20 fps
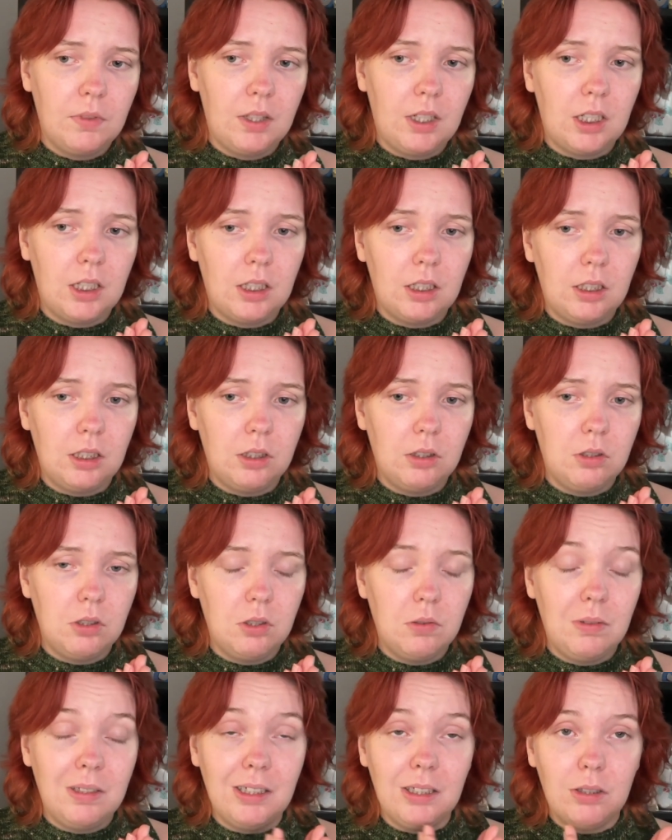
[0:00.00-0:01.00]
I do
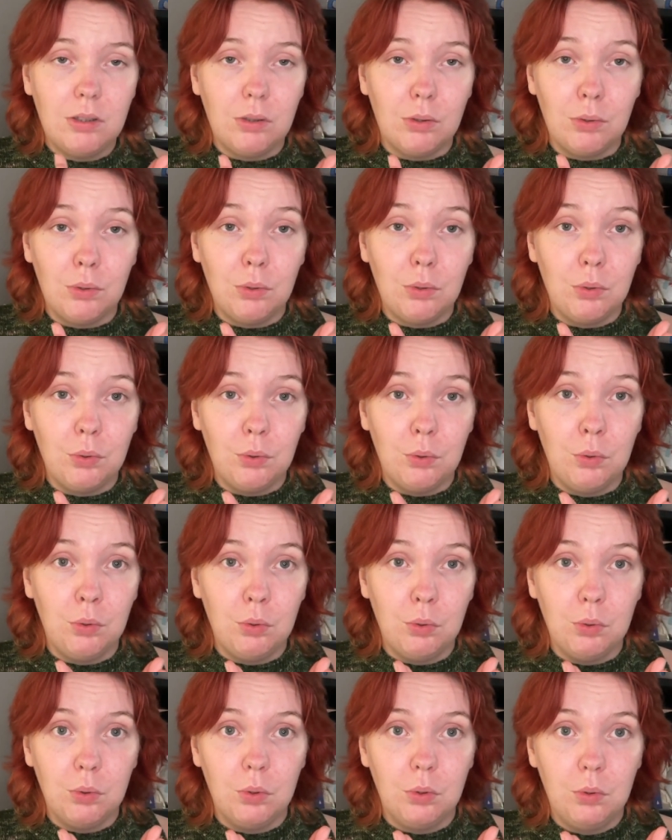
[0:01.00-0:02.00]
need
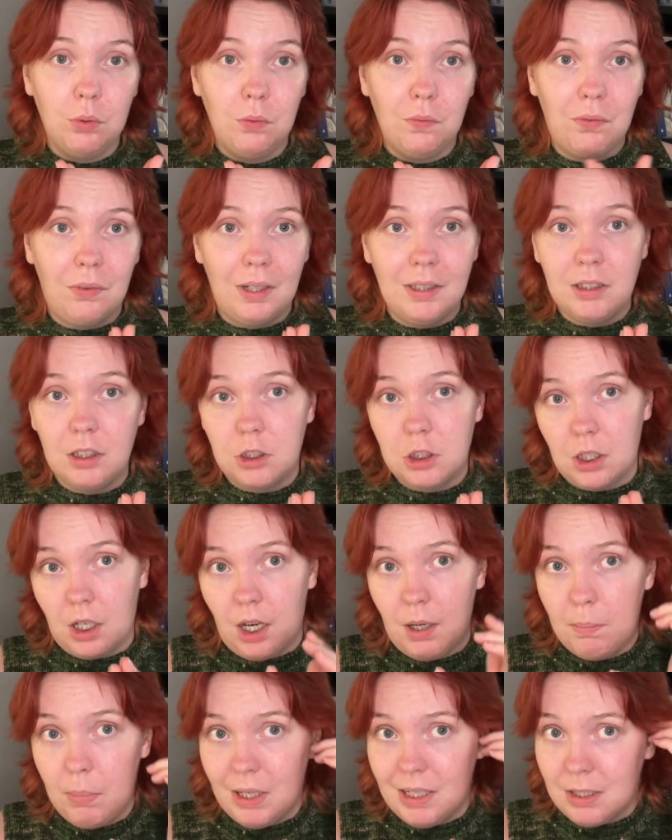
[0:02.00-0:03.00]
to find a
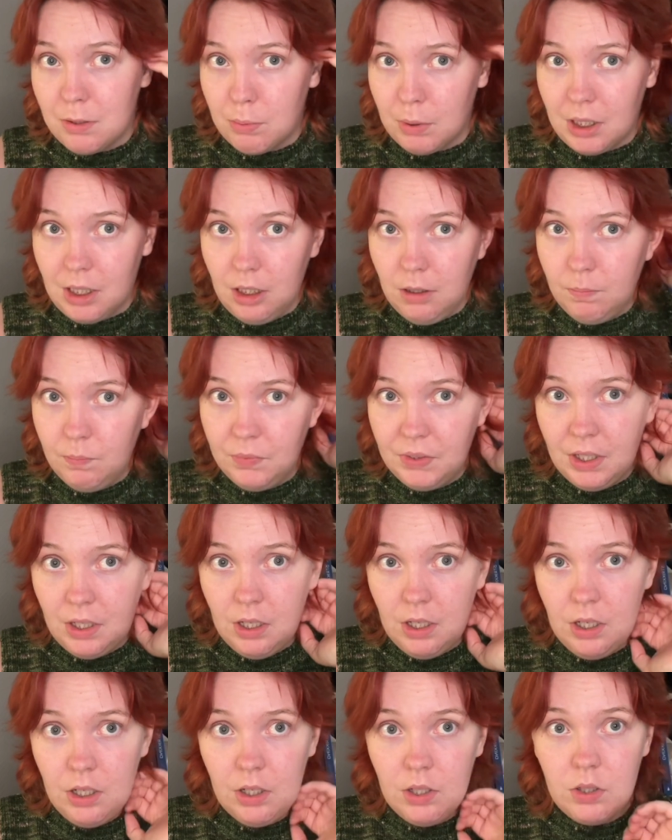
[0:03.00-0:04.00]
job as well,
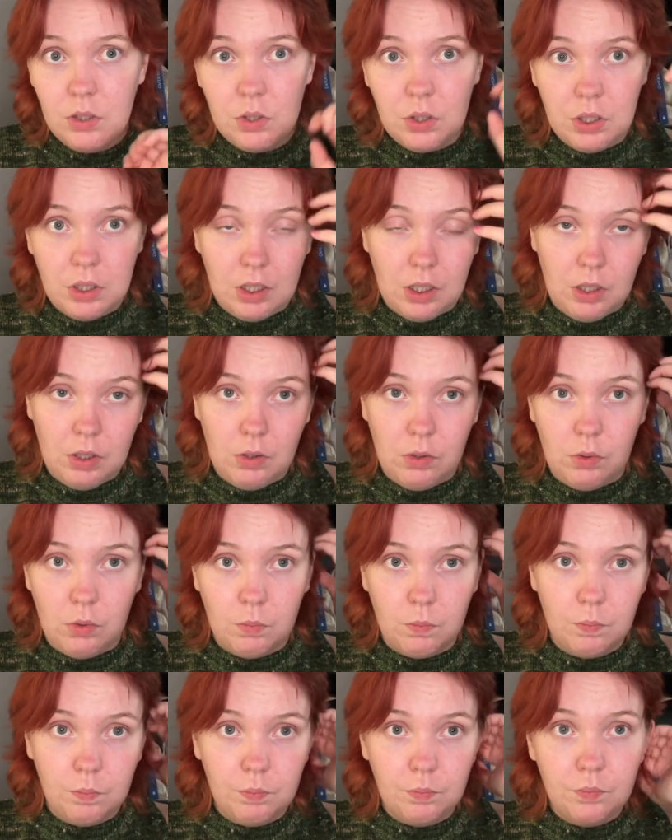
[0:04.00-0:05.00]
so
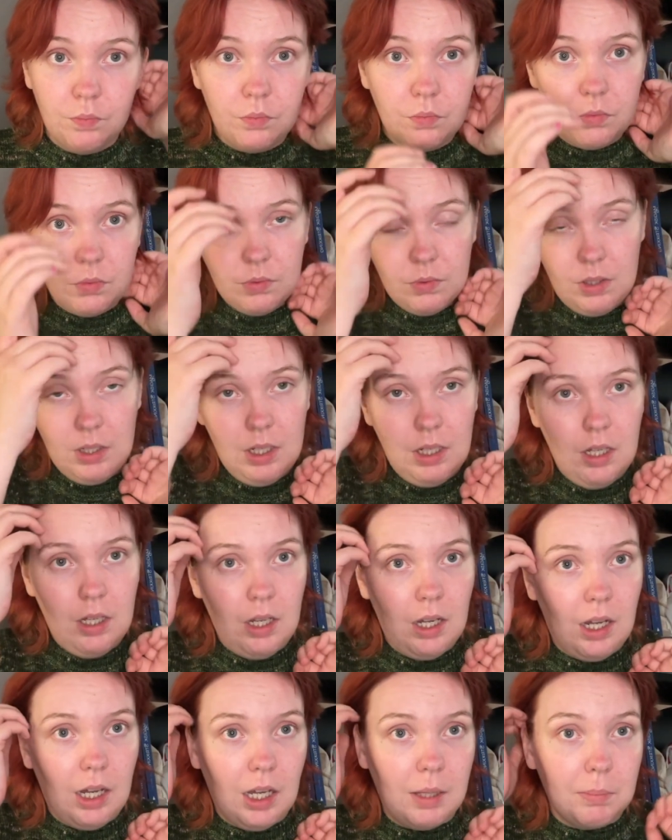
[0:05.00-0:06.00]

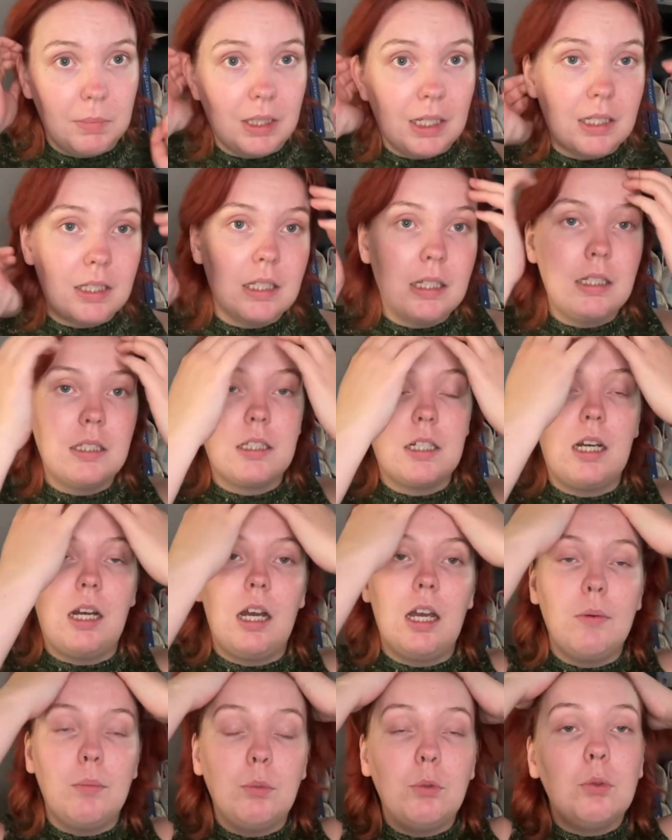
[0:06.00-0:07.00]
I'm guessing
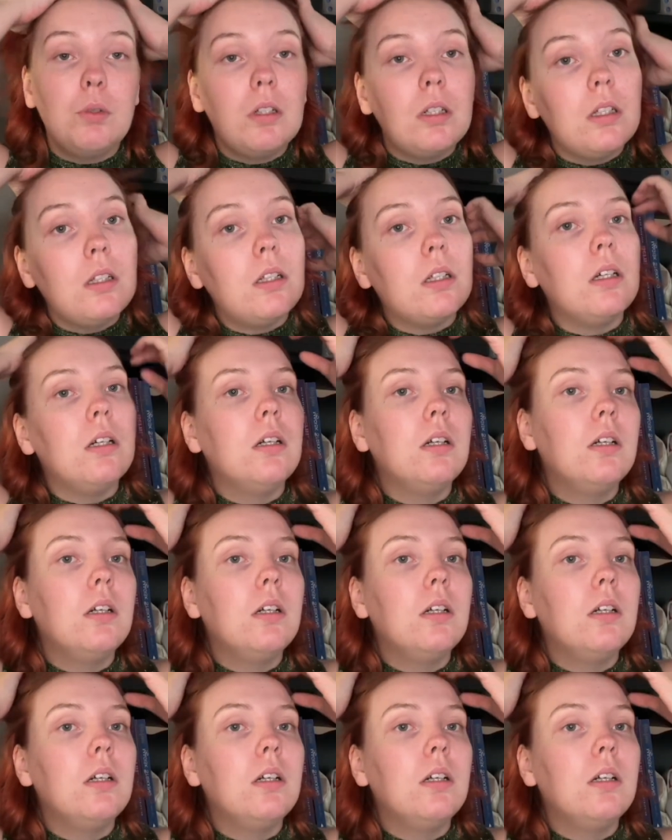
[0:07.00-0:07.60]
time will,